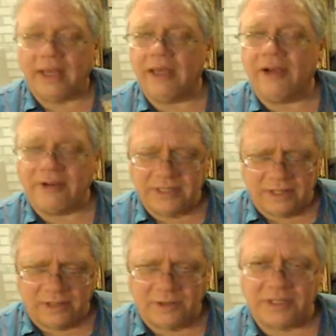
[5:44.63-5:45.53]

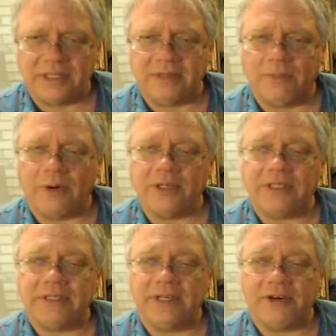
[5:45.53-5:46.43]
There is a little
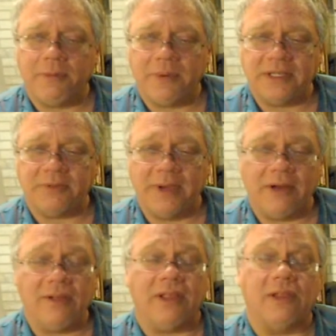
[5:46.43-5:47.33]
more syrupy
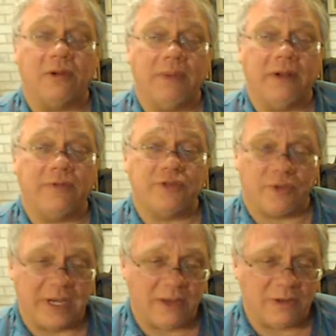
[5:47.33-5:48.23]
smell, a little bit
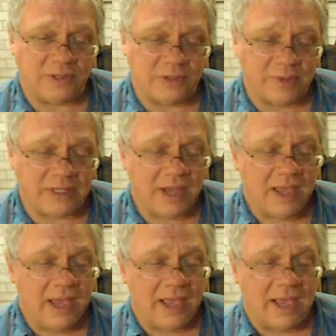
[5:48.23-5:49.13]
of treacle to
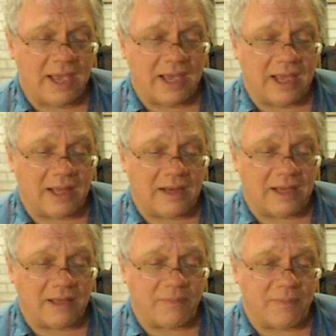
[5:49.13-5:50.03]
it,
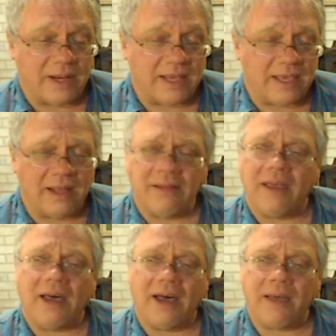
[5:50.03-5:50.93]
and but
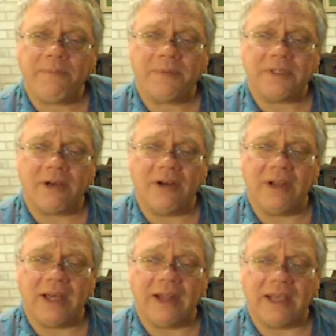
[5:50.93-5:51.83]
again, the hops
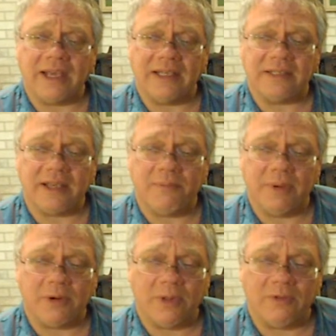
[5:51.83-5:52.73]
are not as
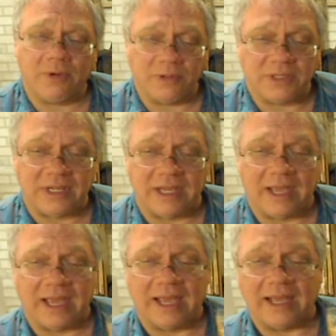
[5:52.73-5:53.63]
bitterly
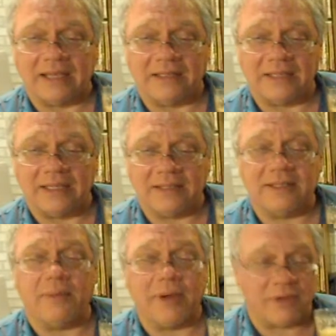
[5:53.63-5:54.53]
roasty as
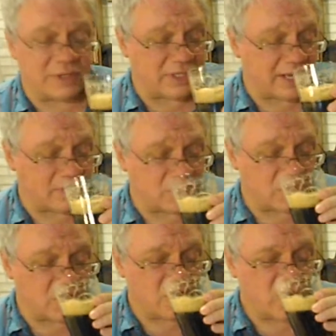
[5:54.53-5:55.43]
in some other
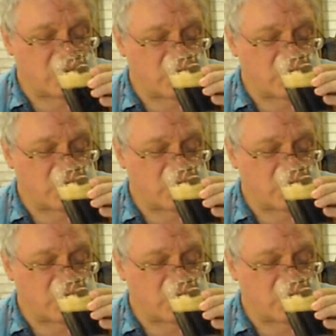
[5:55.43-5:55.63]
stouts.